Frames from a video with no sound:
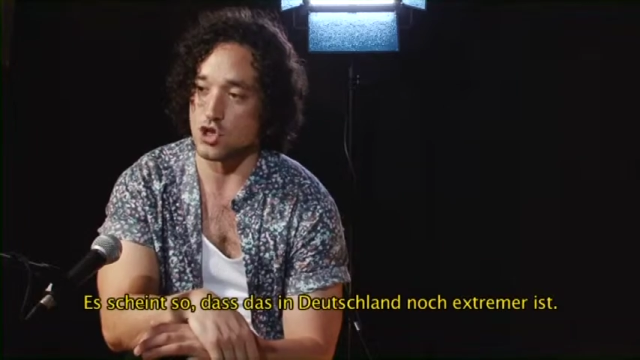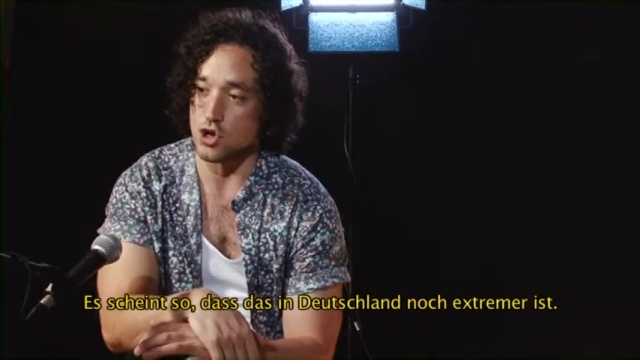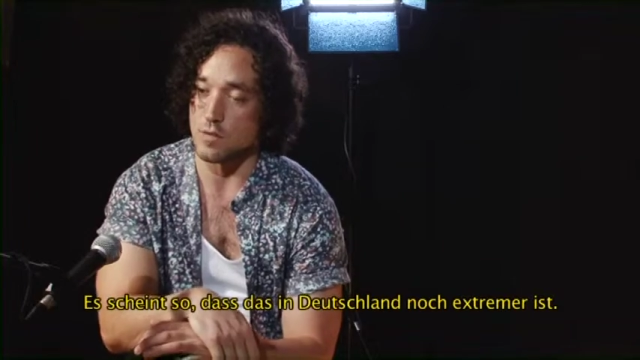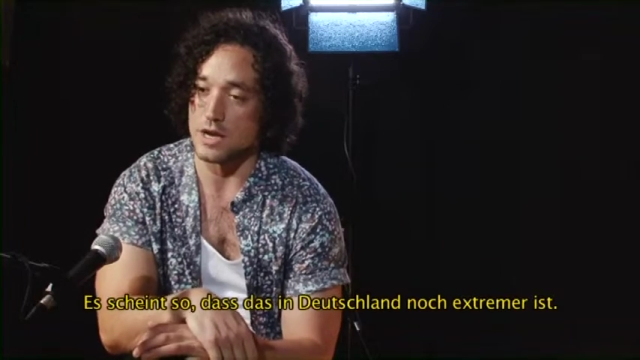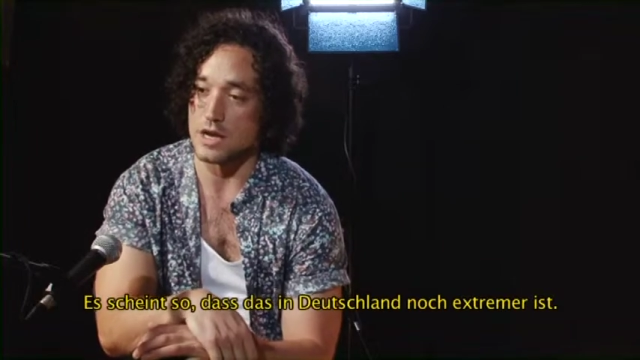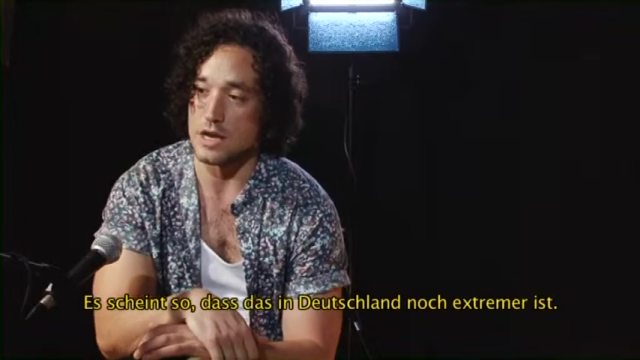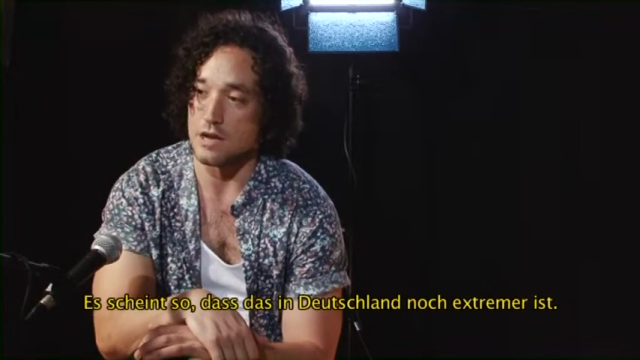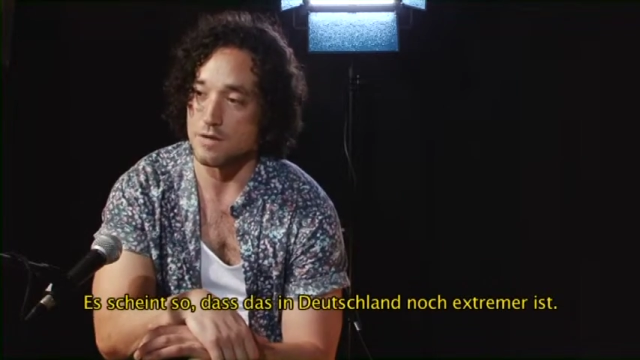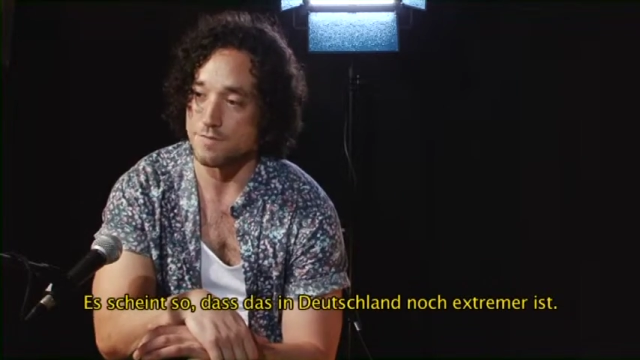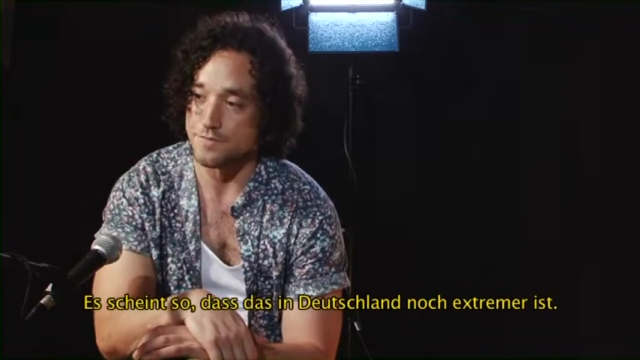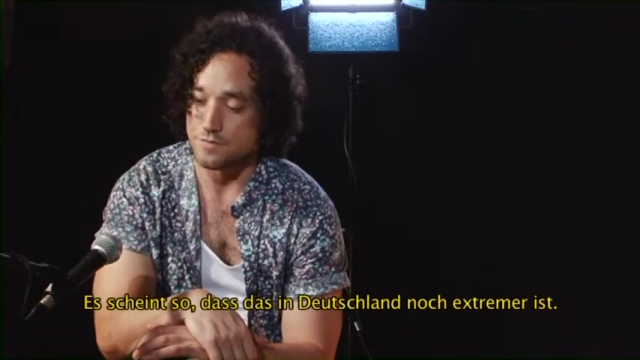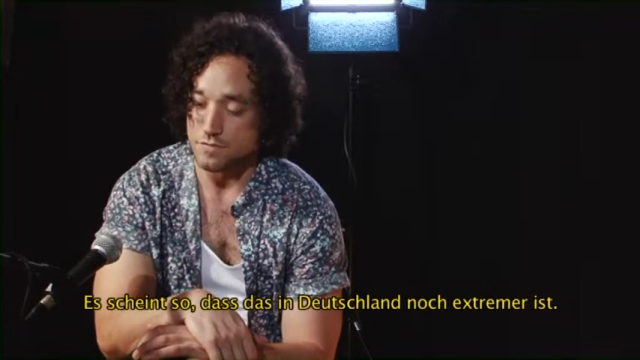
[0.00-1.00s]
Germany,
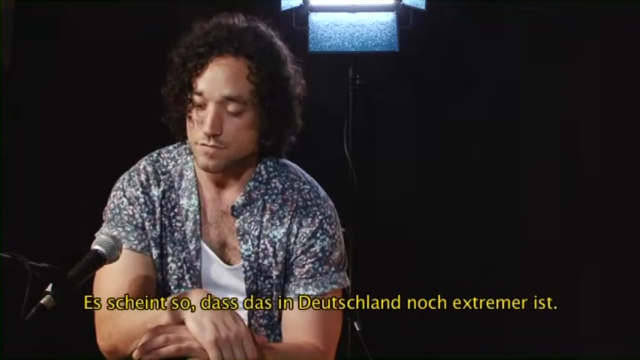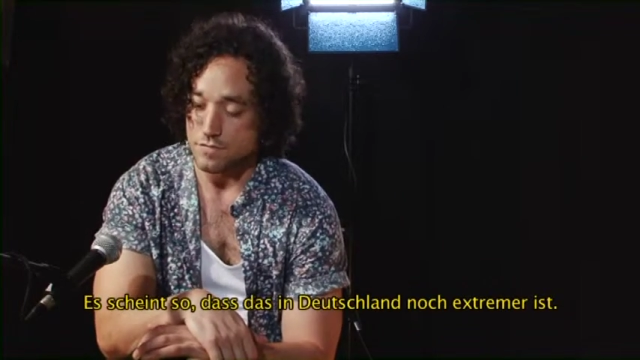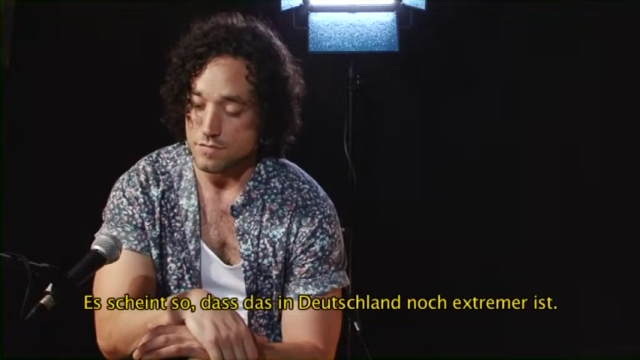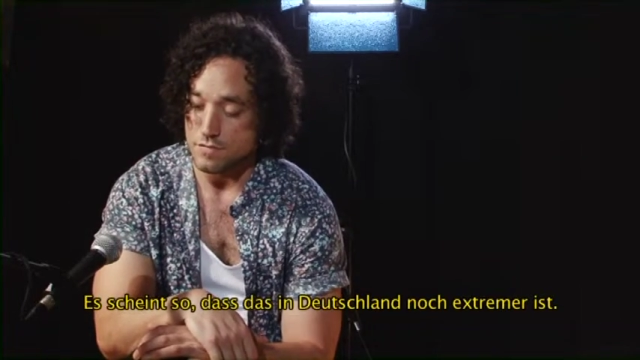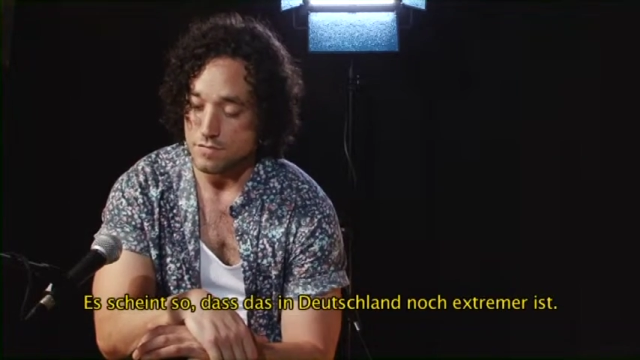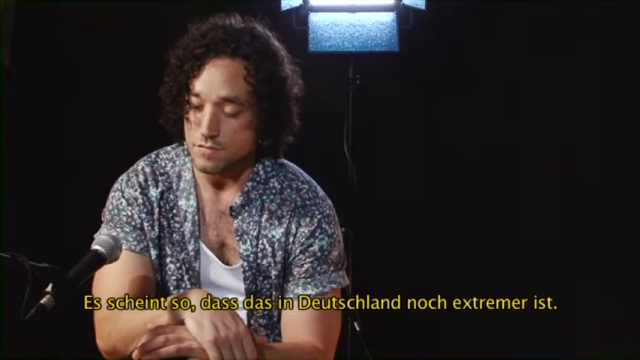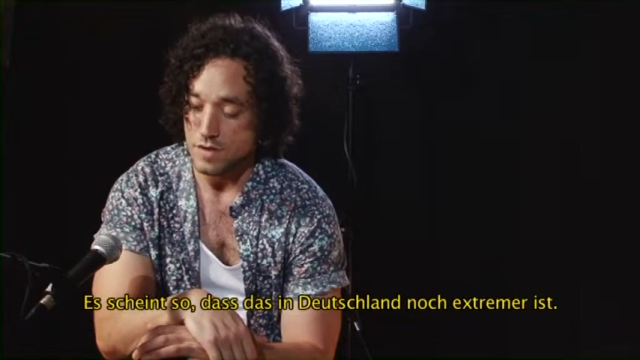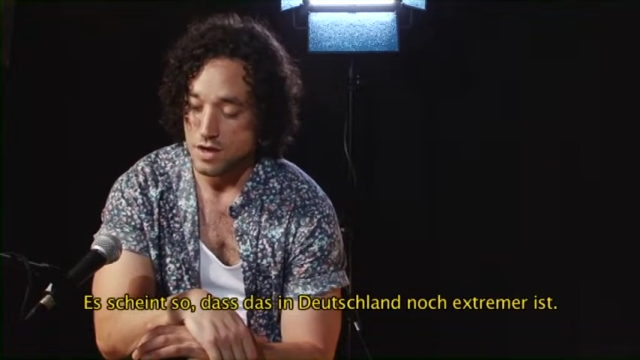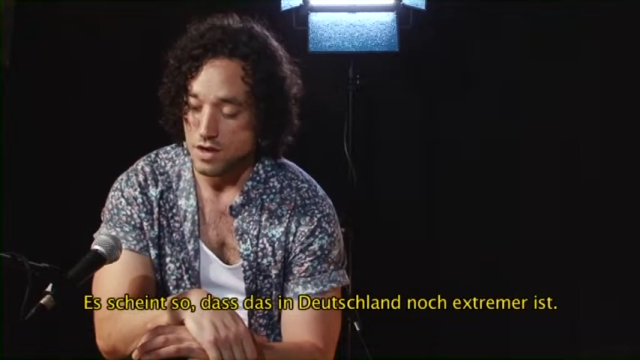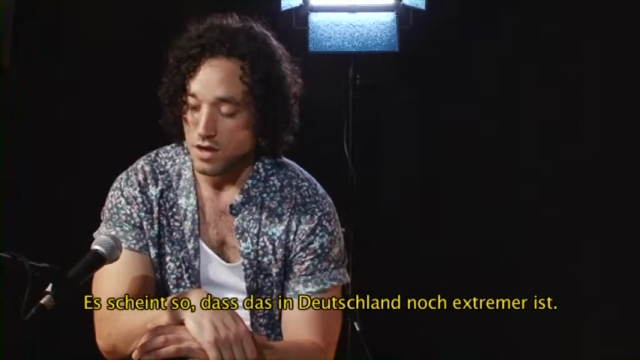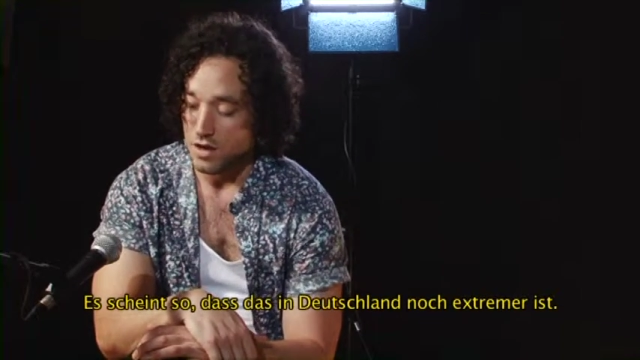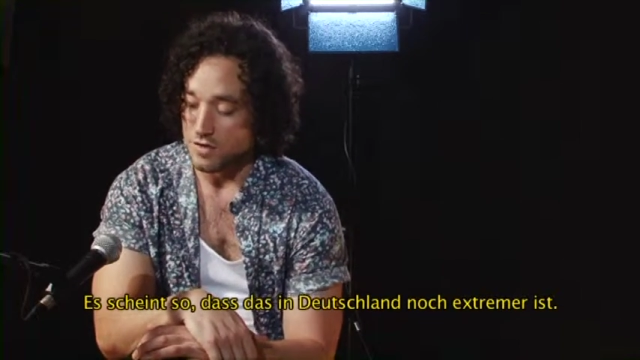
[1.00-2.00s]

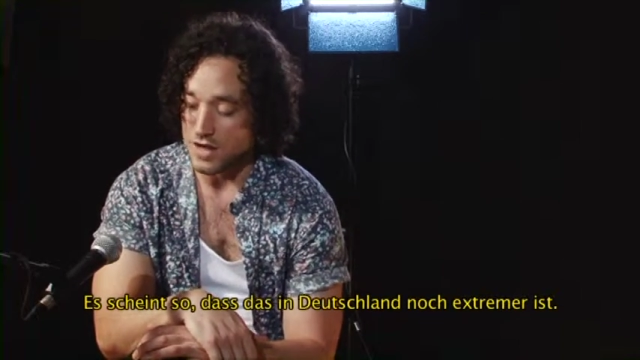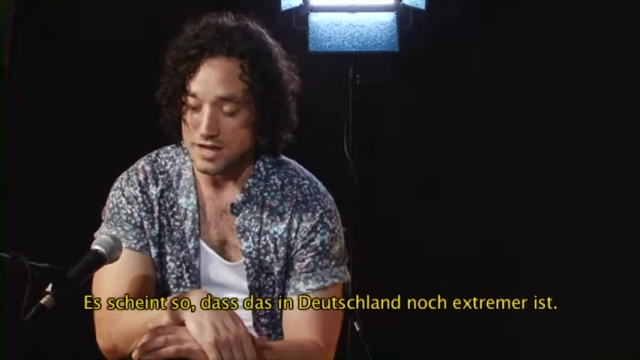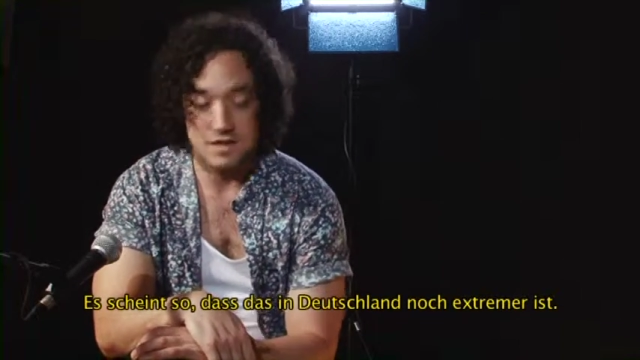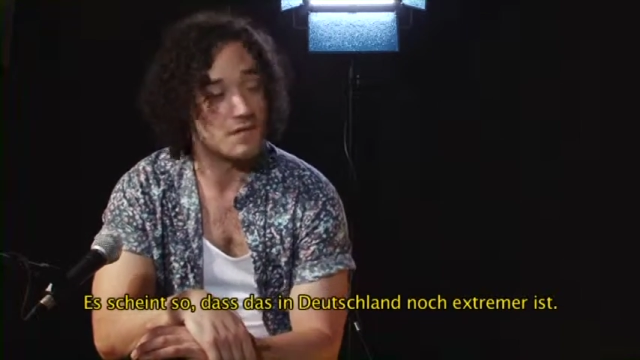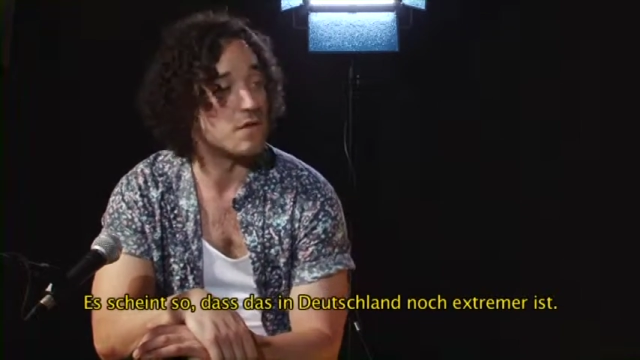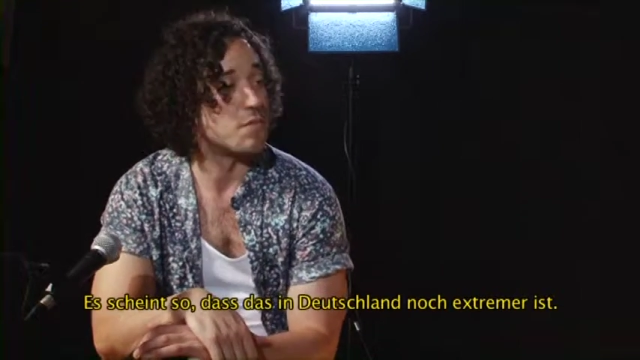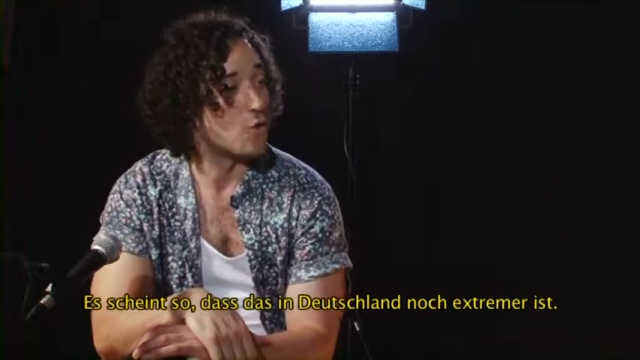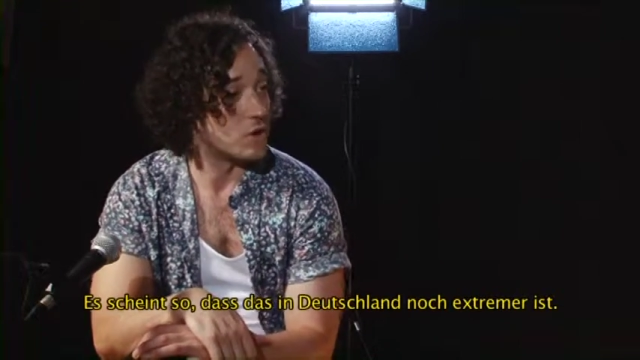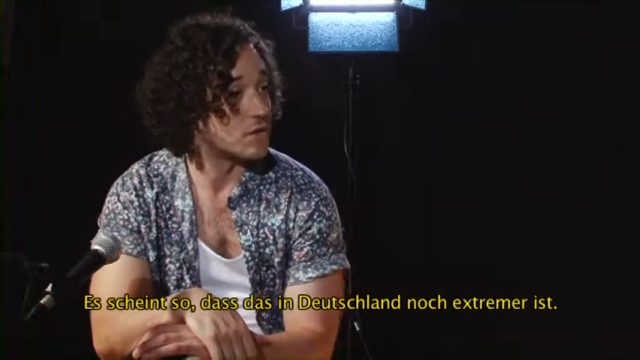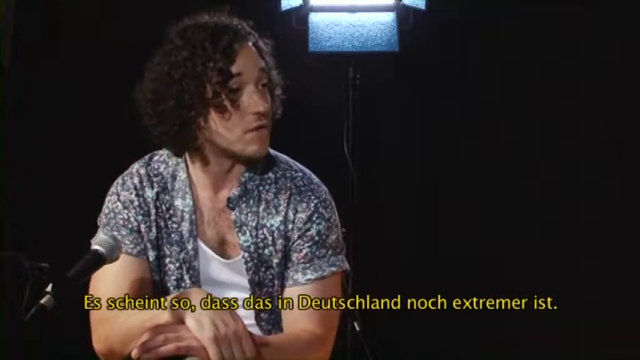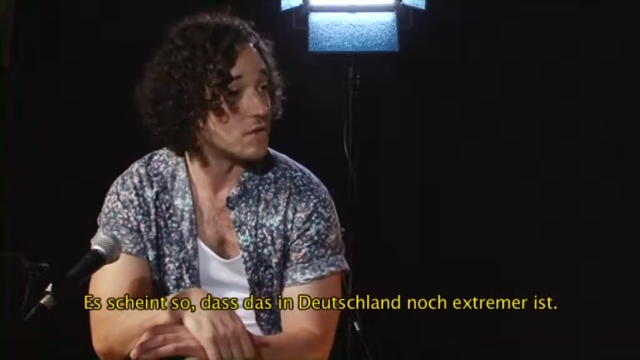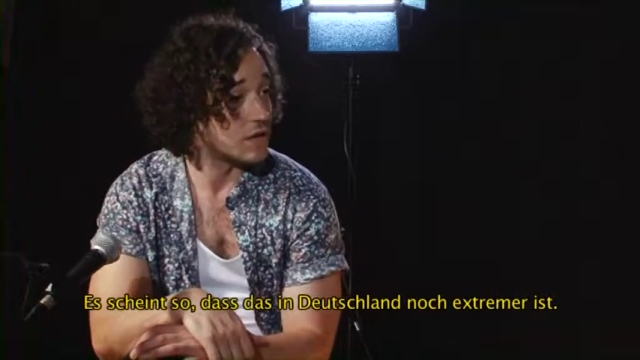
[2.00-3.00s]
that's even
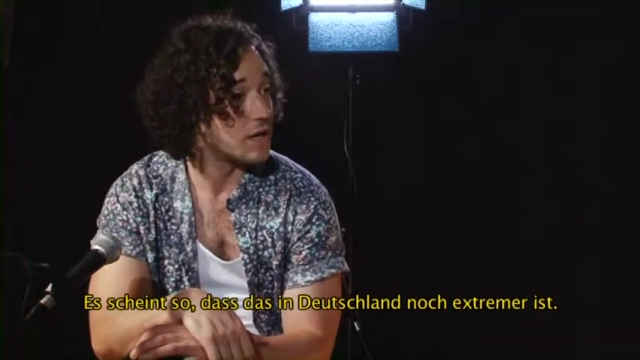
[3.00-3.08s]
more so the